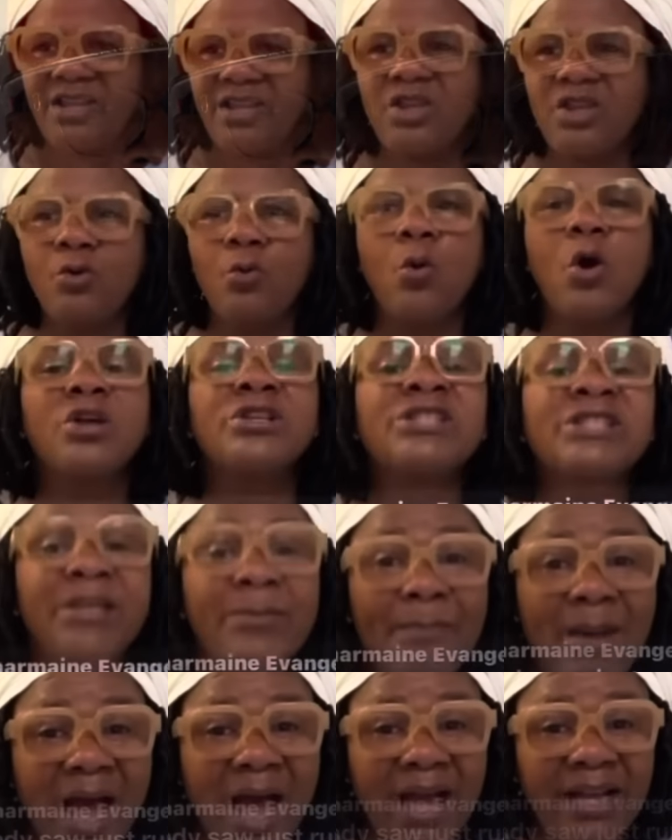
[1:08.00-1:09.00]
You want to see
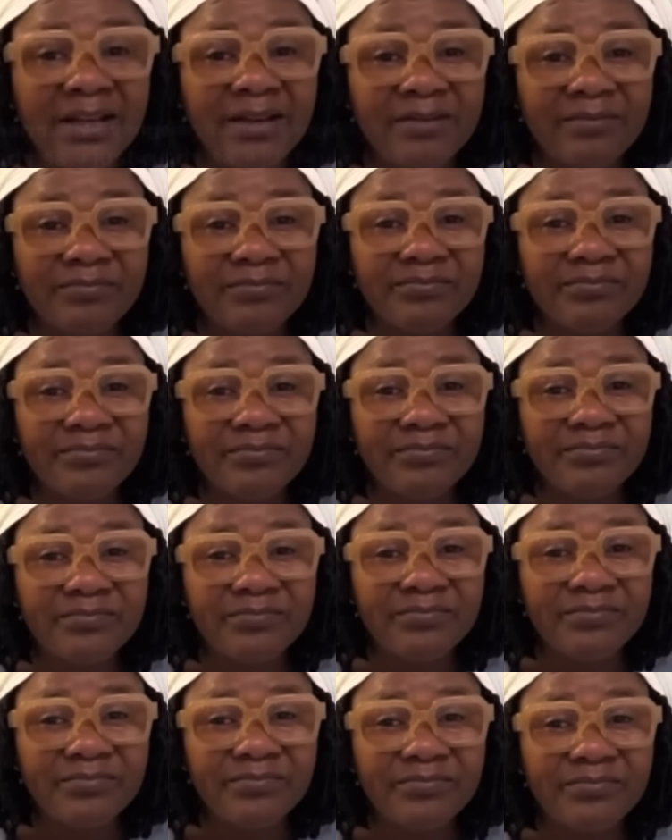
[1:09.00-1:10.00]
bad?
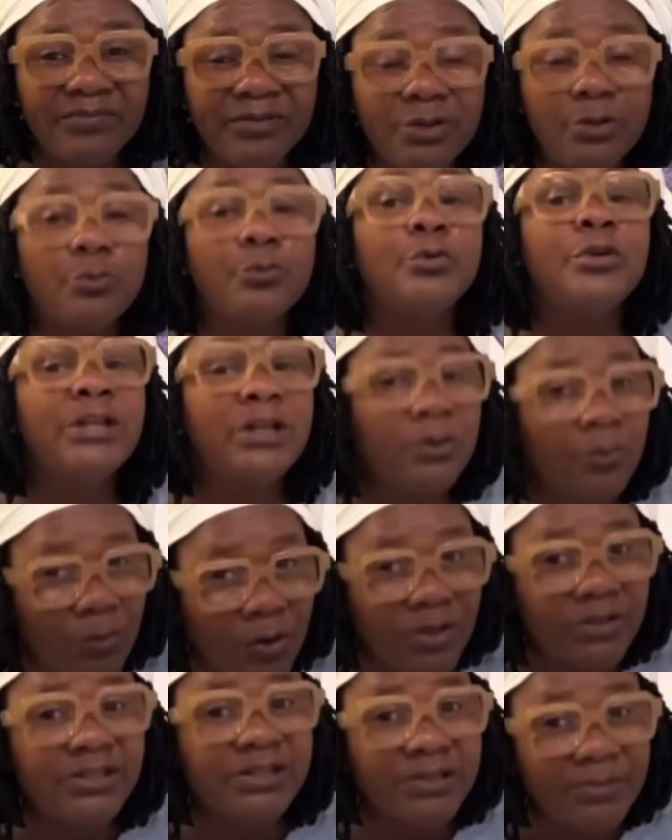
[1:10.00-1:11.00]
You really
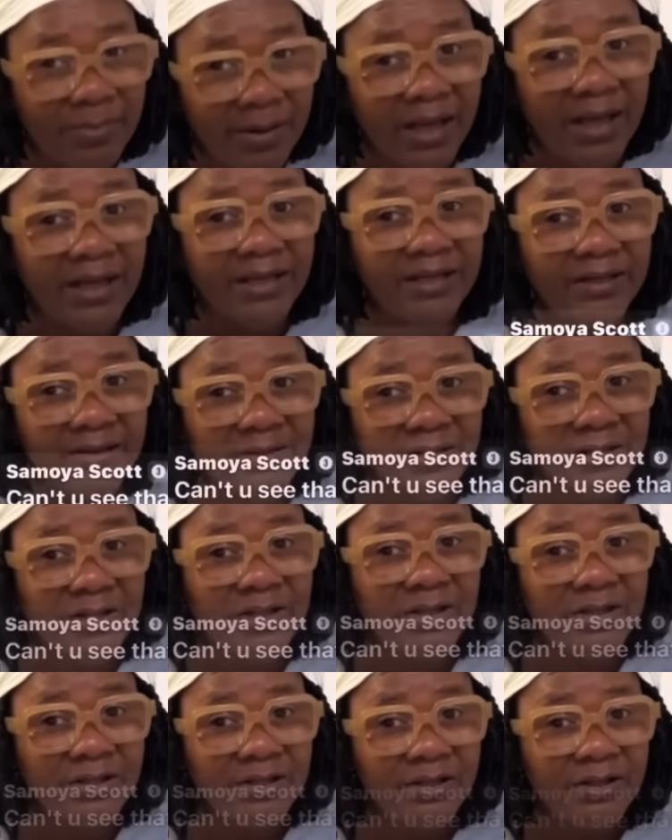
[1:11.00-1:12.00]
want to see bad?
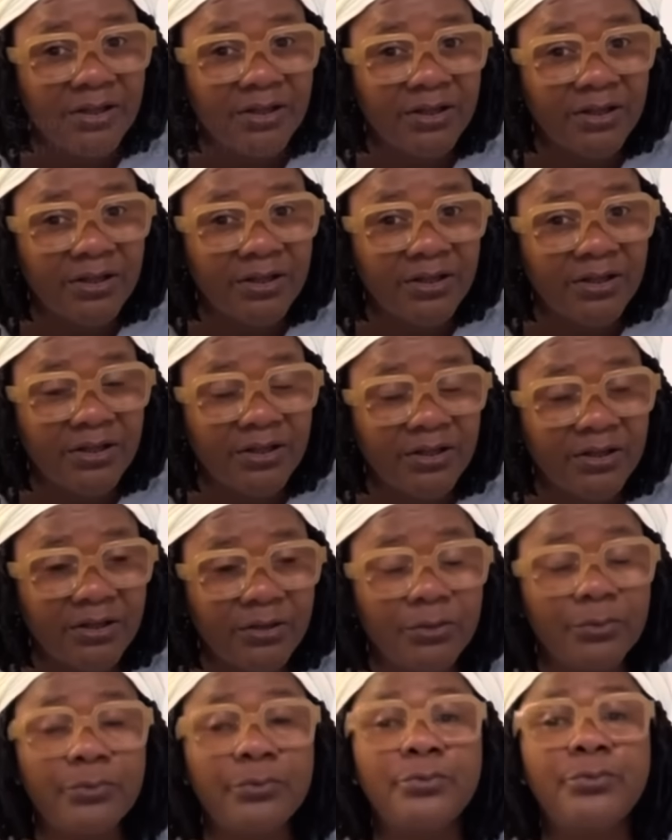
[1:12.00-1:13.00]

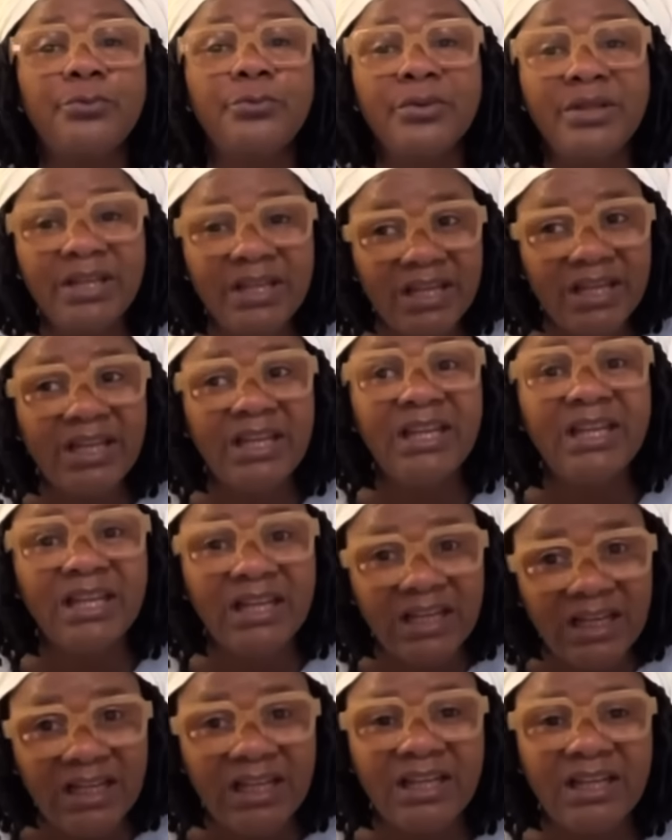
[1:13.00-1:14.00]
You
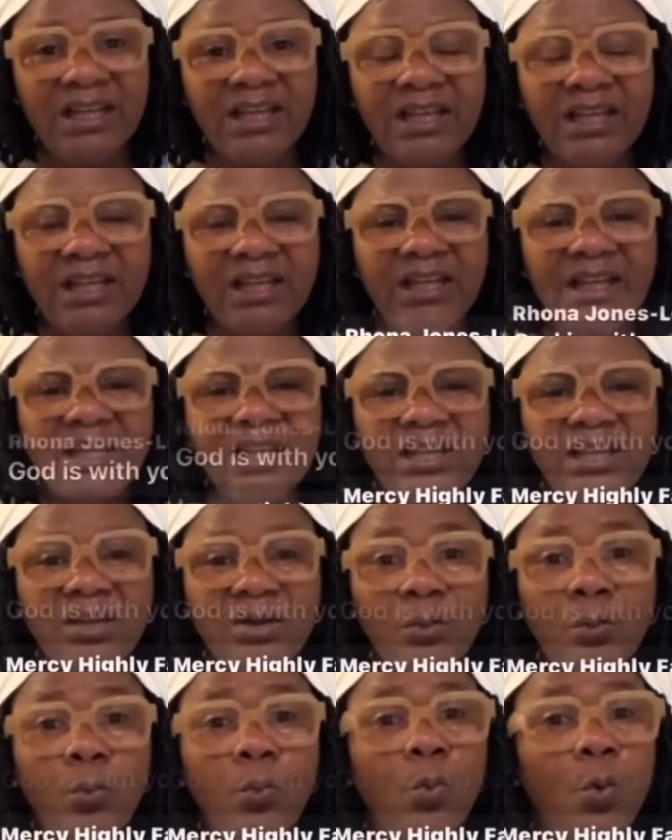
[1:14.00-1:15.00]
really
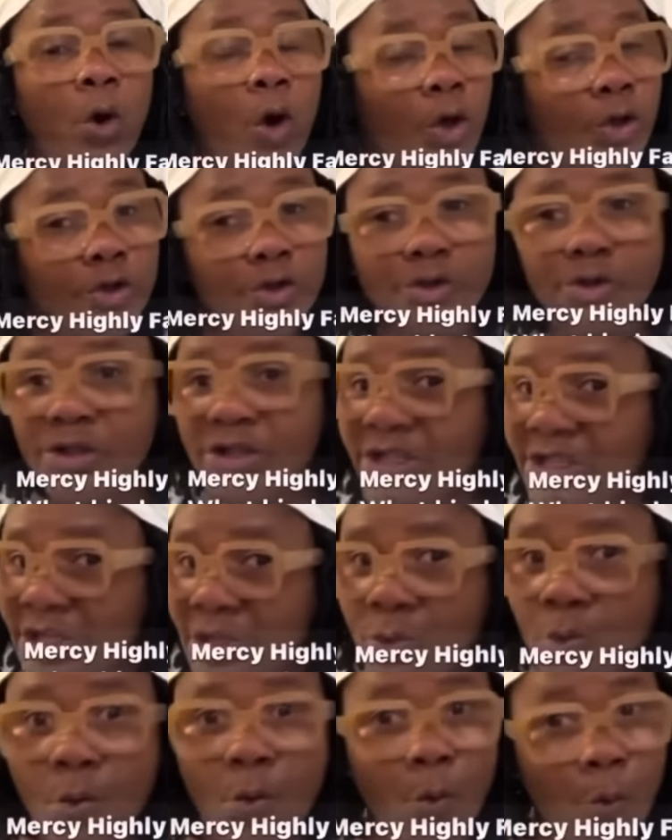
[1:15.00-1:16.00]
want to
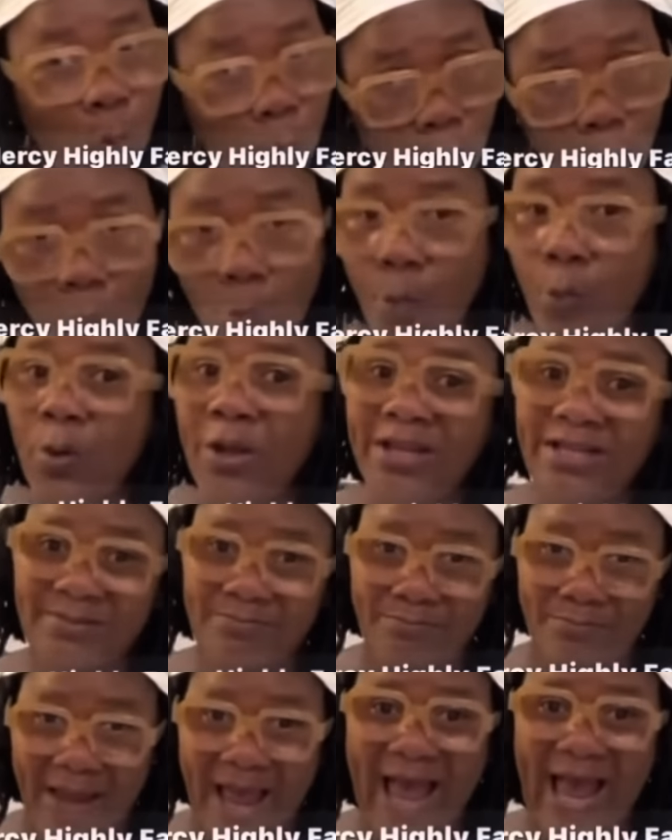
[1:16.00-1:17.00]
see who is
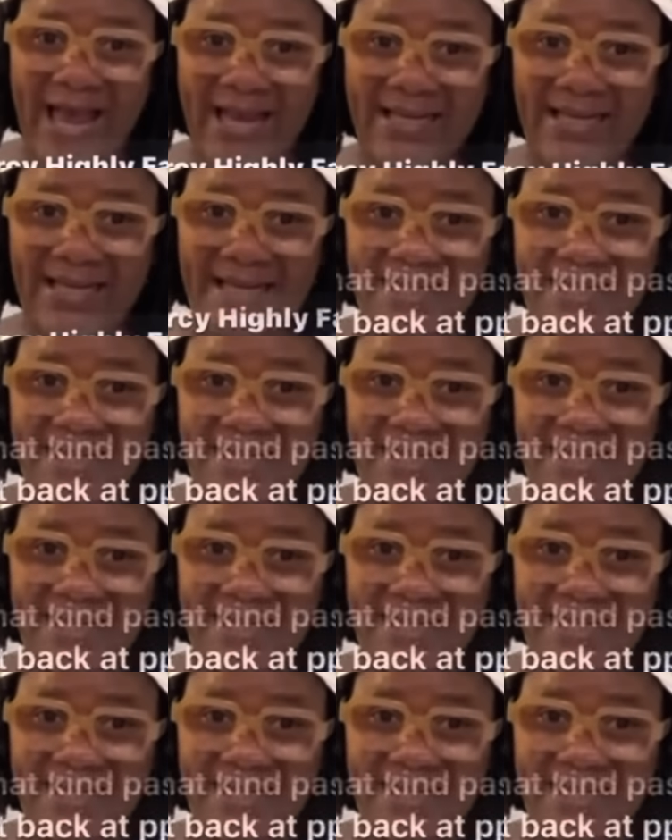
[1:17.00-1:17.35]
bad?